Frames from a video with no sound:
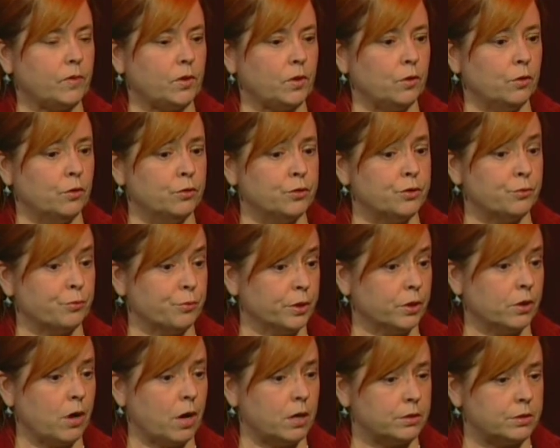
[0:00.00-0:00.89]
who's a
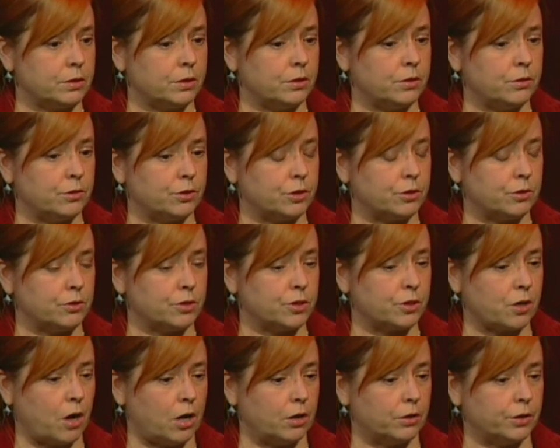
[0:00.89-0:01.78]
real constitutional
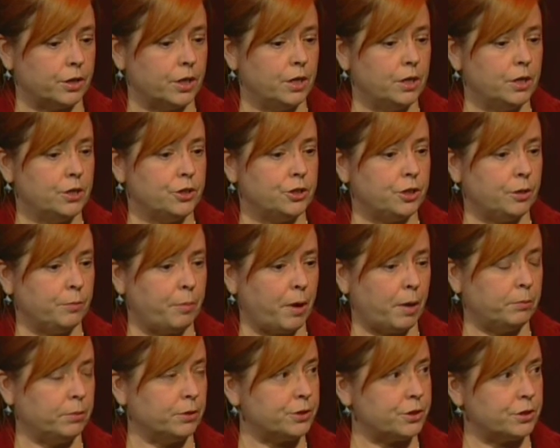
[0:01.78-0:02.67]
scholar. She
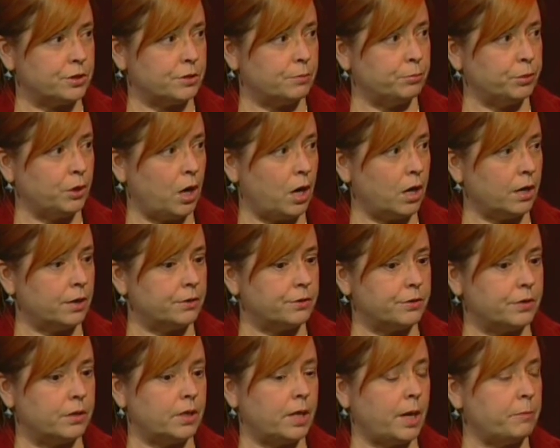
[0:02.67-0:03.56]
publishes a blog under
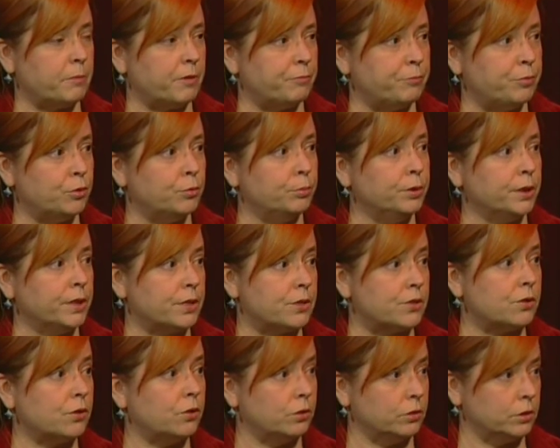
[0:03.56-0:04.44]
the name of
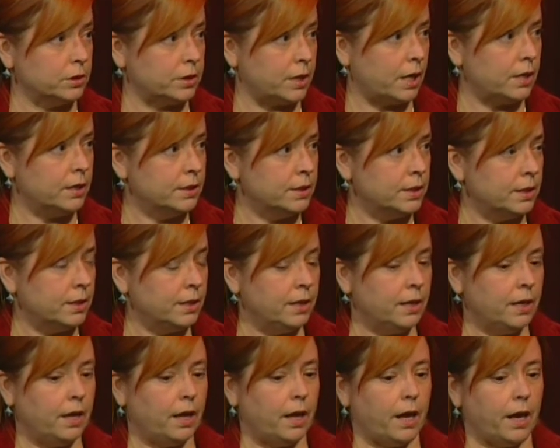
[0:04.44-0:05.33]
Publius Hulda,
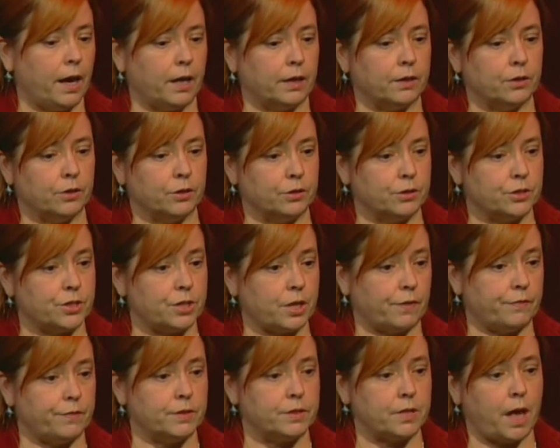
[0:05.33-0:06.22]
and her
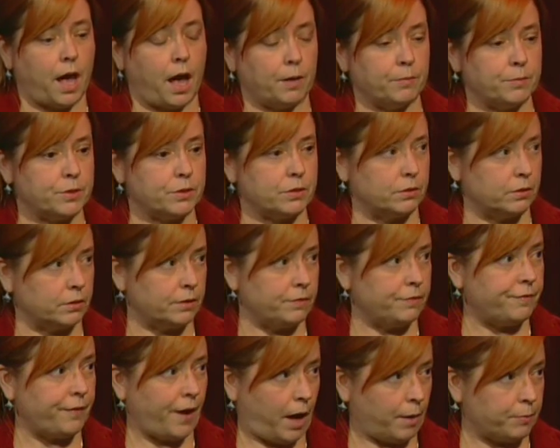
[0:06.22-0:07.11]
stuff is absolutely
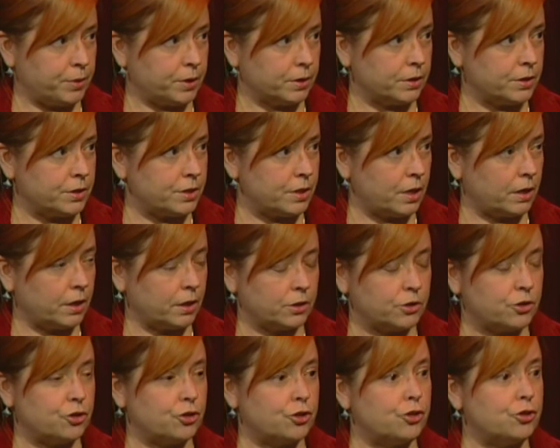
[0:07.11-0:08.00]
fabulous and
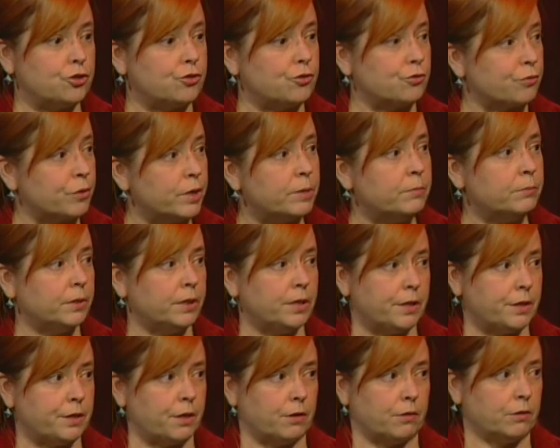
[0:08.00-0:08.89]
extremely
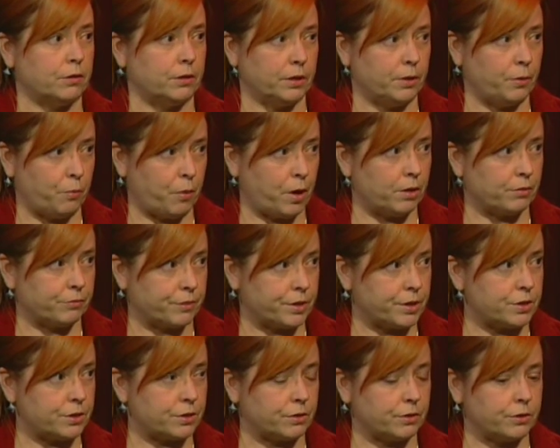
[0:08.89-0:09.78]
thoroughly well
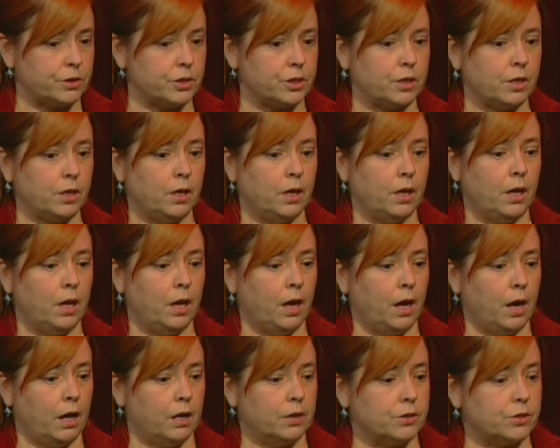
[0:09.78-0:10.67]
researched.
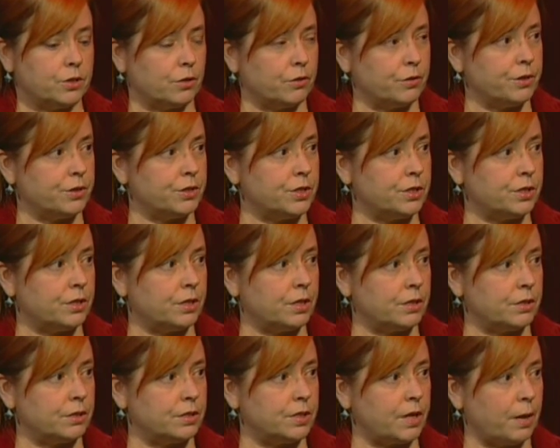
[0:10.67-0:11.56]
So
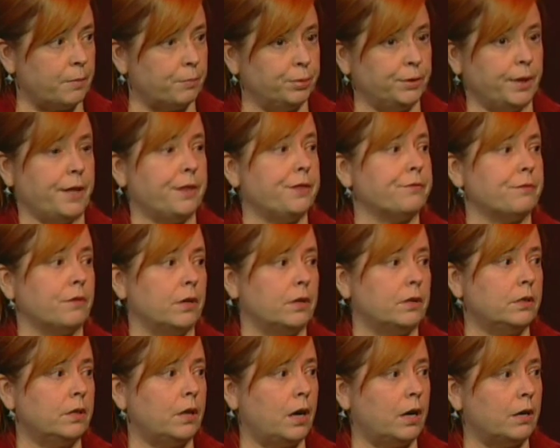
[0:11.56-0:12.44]
there's a plethora
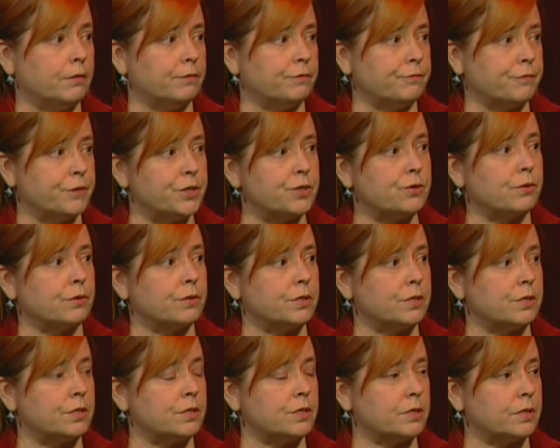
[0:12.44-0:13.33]
of
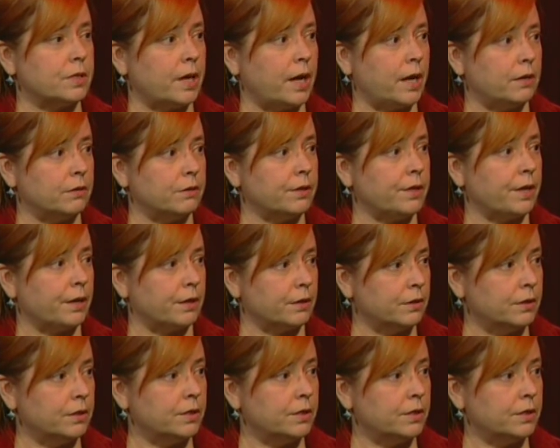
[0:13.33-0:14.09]
resources out there